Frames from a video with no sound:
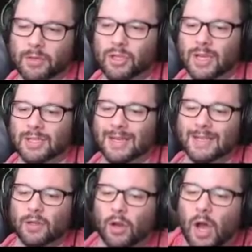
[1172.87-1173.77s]
suggesting
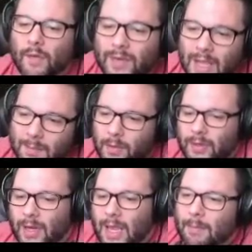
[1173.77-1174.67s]
is an off-tank build
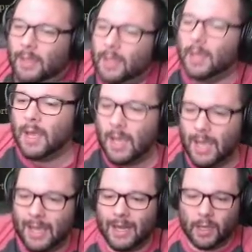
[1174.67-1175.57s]
on Amelie,
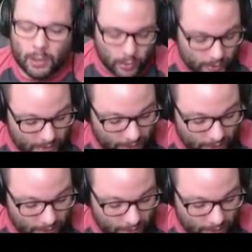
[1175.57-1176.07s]
and it includes